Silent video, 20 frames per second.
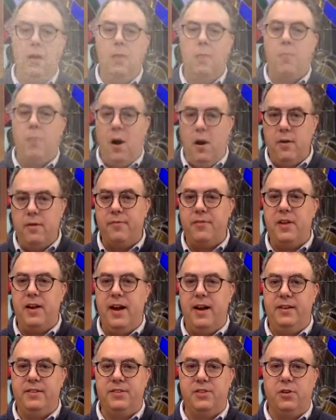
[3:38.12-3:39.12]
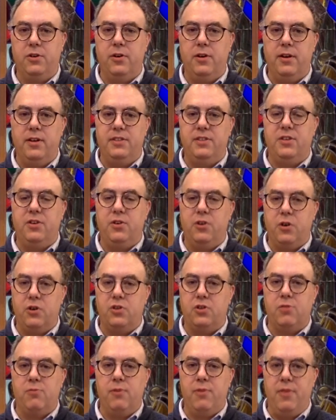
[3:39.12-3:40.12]
Part of the answer is to
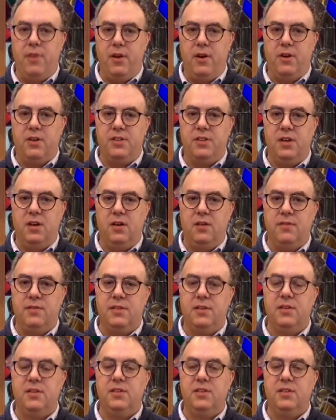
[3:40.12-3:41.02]
nurture within ourselves